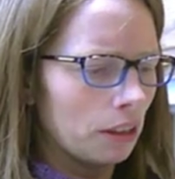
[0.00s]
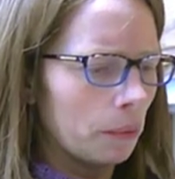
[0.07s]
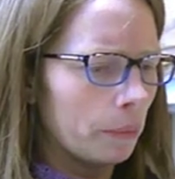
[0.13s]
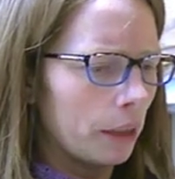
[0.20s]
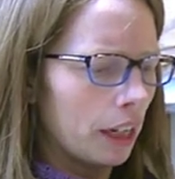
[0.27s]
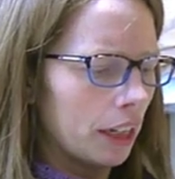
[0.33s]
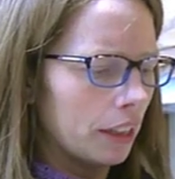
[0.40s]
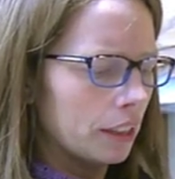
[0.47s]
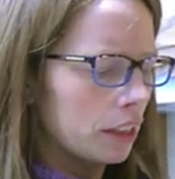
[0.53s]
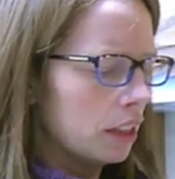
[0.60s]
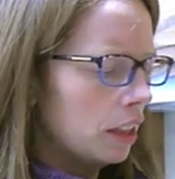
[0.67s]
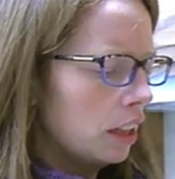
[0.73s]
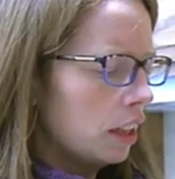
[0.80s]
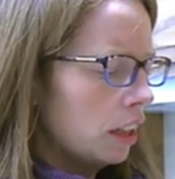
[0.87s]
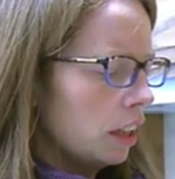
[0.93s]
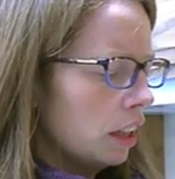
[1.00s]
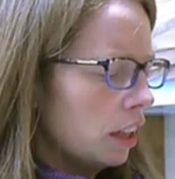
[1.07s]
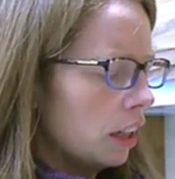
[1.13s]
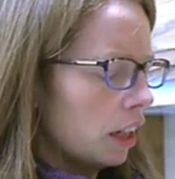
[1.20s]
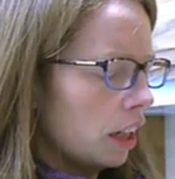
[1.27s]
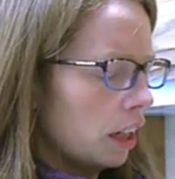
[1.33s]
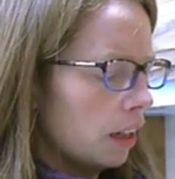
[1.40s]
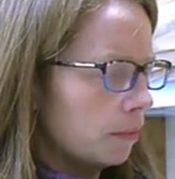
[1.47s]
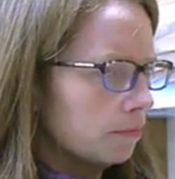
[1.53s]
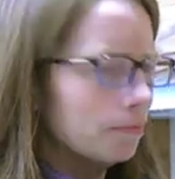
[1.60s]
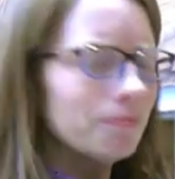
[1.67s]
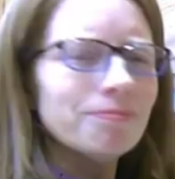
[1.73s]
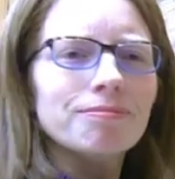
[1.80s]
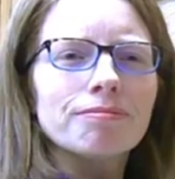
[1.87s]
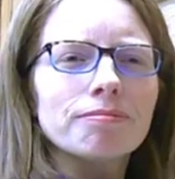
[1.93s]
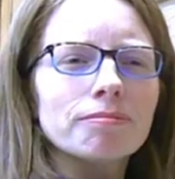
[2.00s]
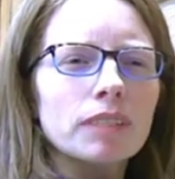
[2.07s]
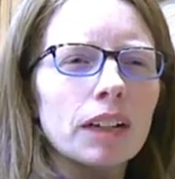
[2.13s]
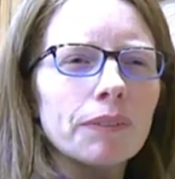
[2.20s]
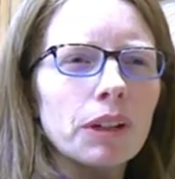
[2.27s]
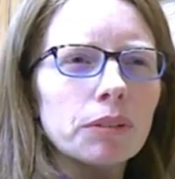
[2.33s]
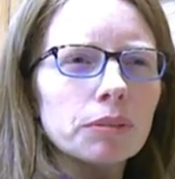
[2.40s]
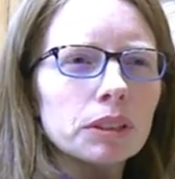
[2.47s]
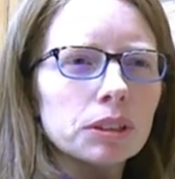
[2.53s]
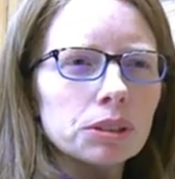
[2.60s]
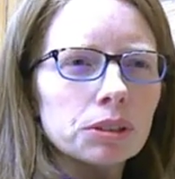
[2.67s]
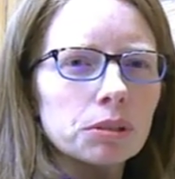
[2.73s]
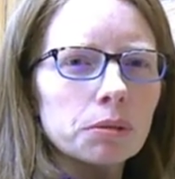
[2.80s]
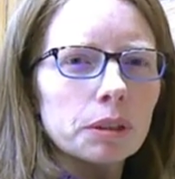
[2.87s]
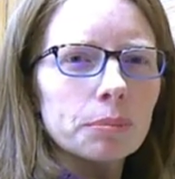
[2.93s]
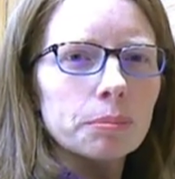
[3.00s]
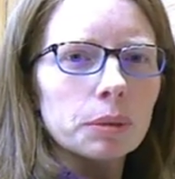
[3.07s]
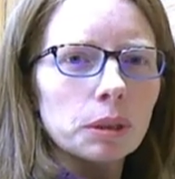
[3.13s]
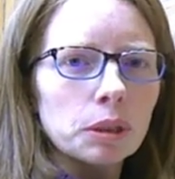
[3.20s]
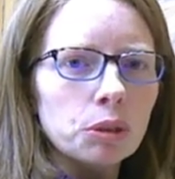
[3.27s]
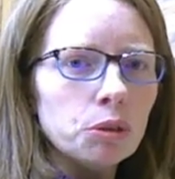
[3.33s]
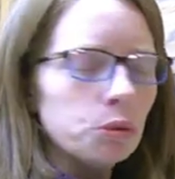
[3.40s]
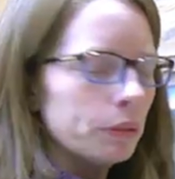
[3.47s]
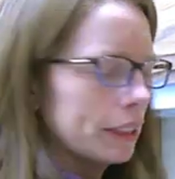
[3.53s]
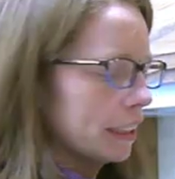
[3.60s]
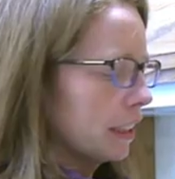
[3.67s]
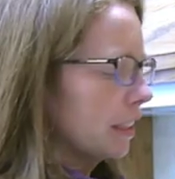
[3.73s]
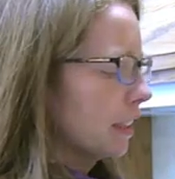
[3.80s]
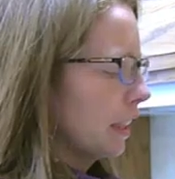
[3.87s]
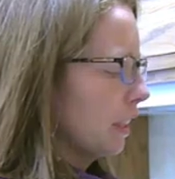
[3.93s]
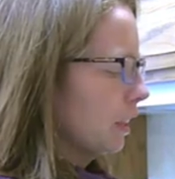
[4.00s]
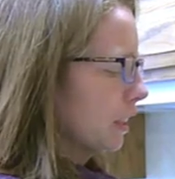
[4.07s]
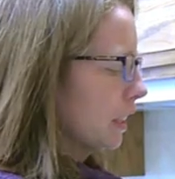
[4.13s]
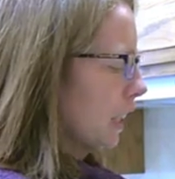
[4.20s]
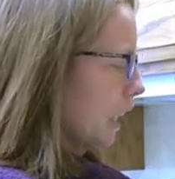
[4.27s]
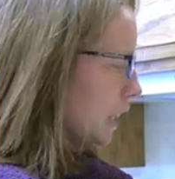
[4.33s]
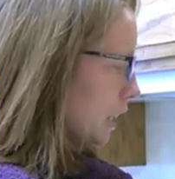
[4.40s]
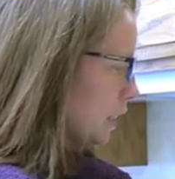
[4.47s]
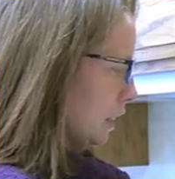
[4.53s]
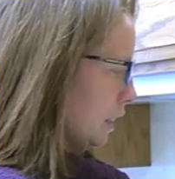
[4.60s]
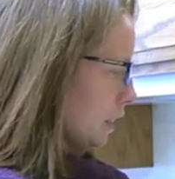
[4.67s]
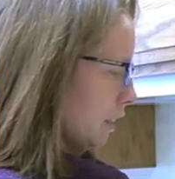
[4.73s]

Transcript: combined. I'm not really sure what a balloon whisk is. I looked at it.